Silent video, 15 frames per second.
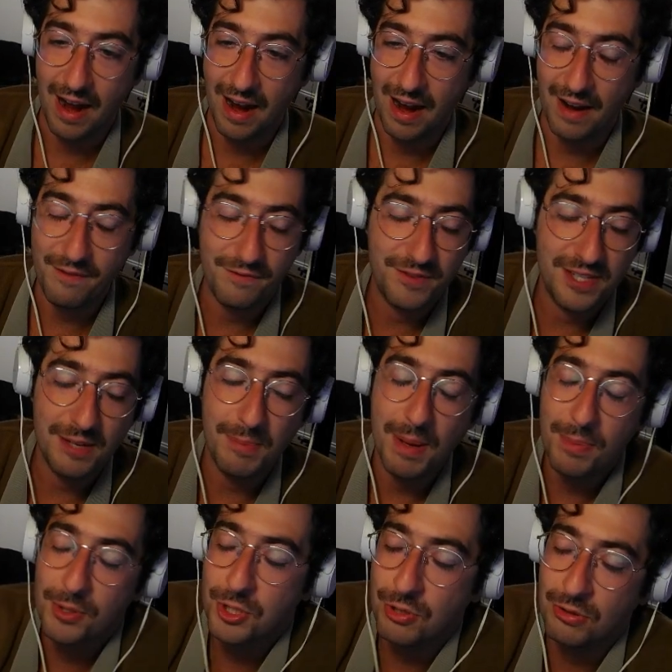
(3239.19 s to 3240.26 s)
I see
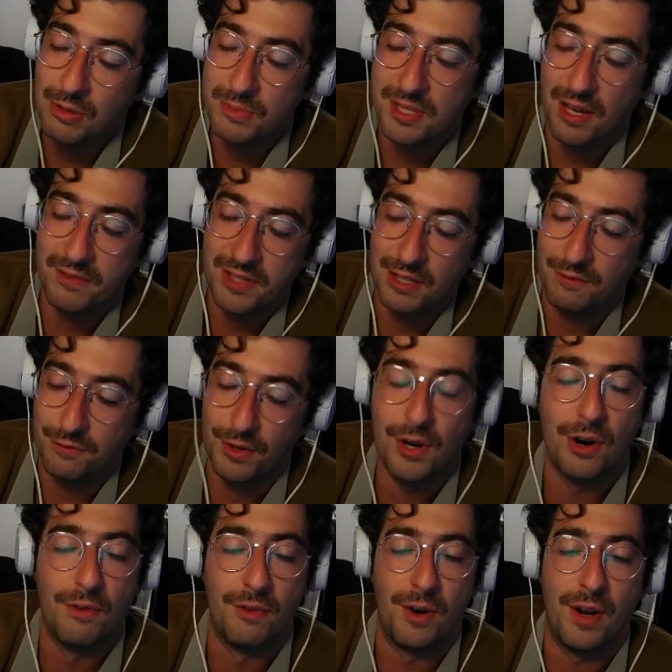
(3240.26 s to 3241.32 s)
people shoot themselves in the foot
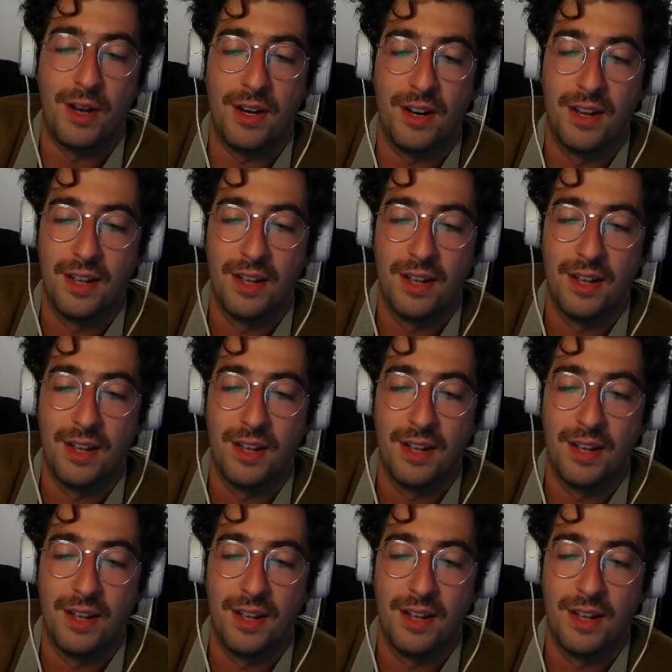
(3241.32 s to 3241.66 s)
over it.